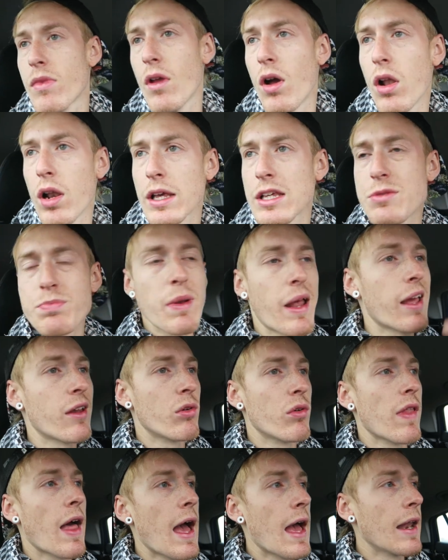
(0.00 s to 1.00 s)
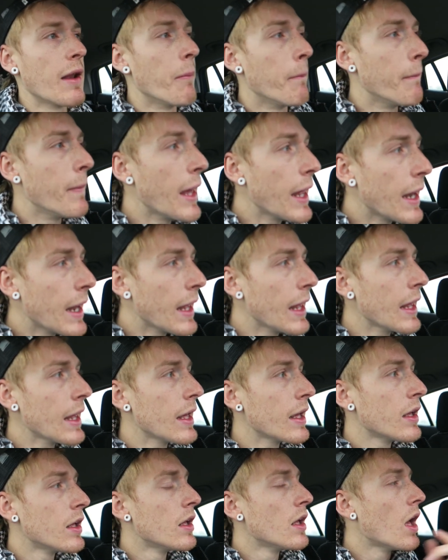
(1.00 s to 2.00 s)
I'll explain all that in a
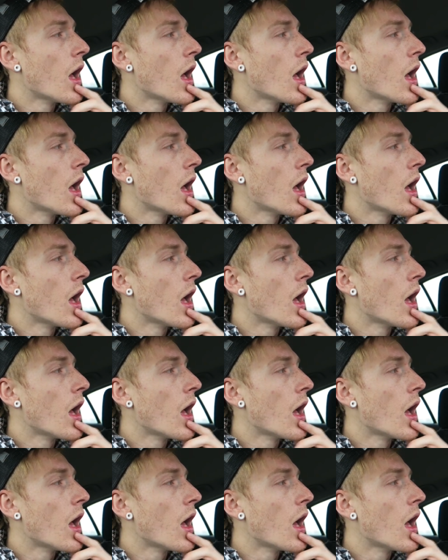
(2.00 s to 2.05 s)
minute.